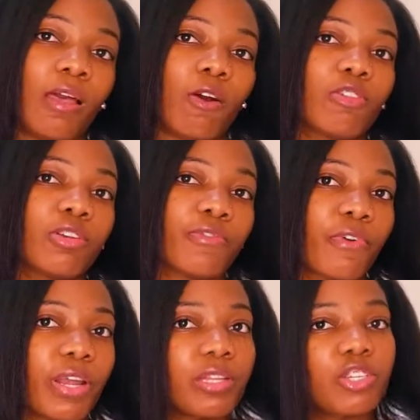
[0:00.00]
Call your
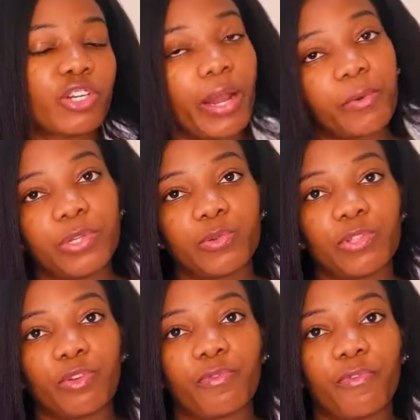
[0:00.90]
friends, share it
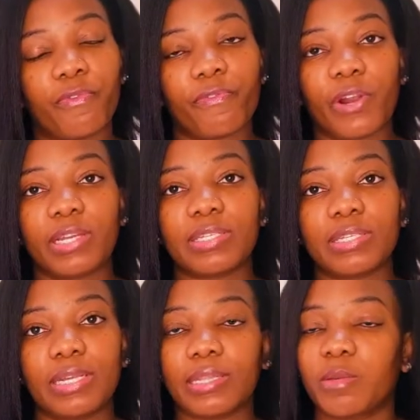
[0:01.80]
with your friends,
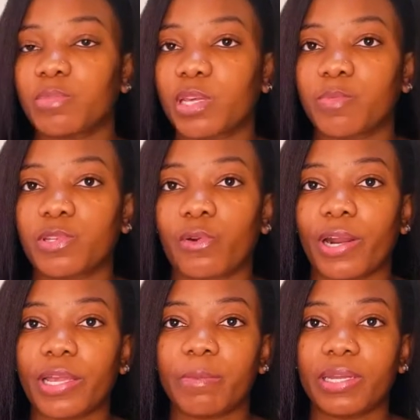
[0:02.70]
let them
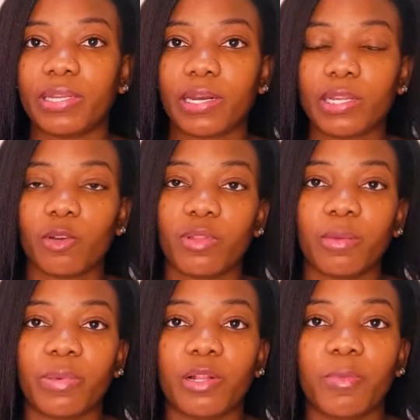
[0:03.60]
subscribe, and click on the
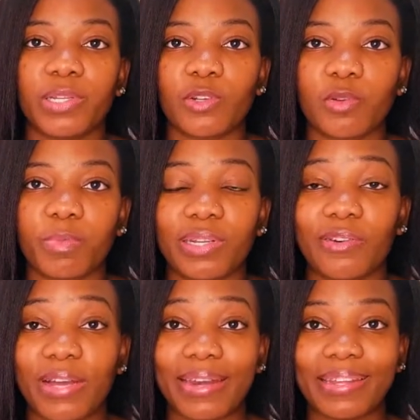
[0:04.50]
bell button
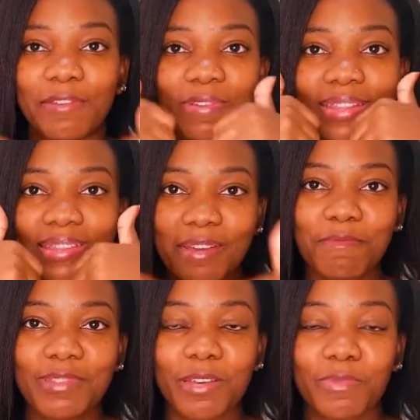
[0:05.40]
below, and give a
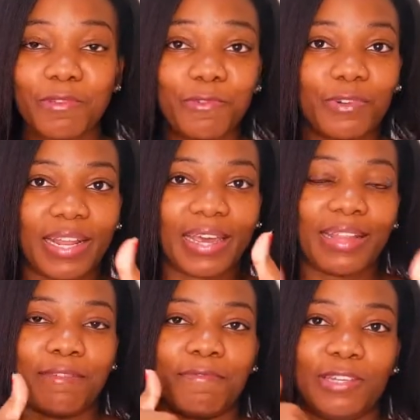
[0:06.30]
thumbs up if you like
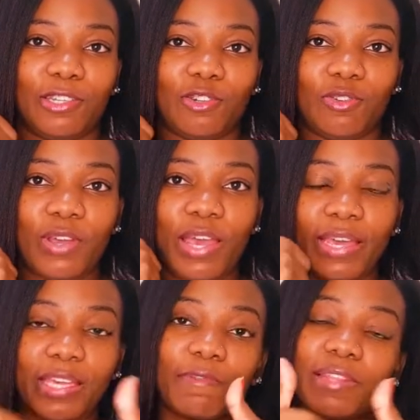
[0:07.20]
the video.
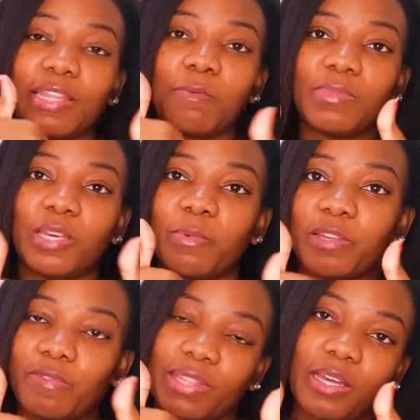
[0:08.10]
Give a thumbs up,
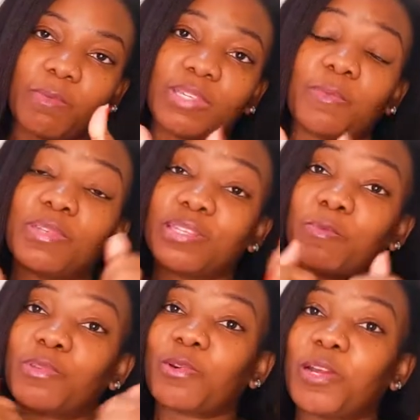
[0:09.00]

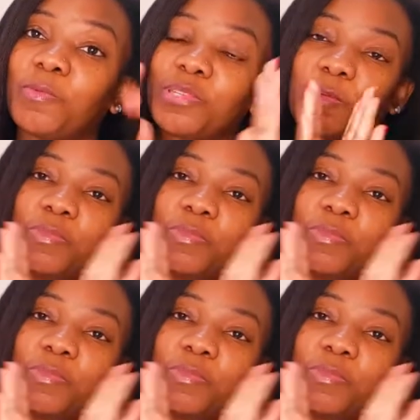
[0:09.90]
subscribe.